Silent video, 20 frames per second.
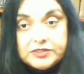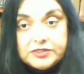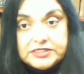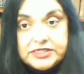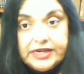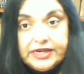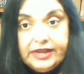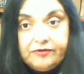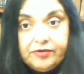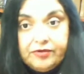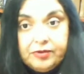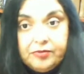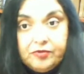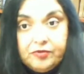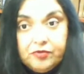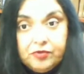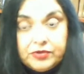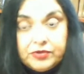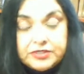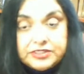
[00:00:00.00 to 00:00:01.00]
slavery
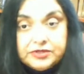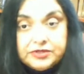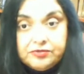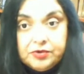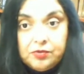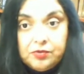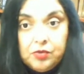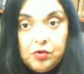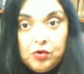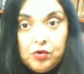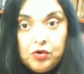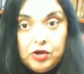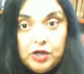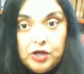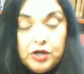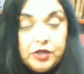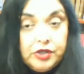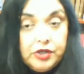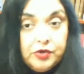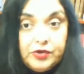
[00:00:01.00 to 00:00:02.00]
before the Civil War,
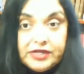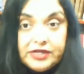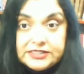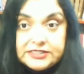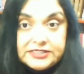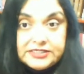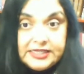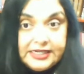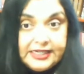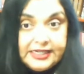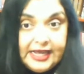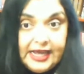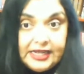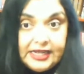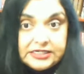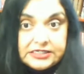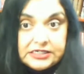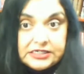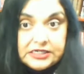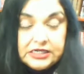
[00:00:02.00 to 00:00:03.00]
you can see
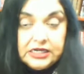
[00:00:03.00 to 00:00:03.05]
that.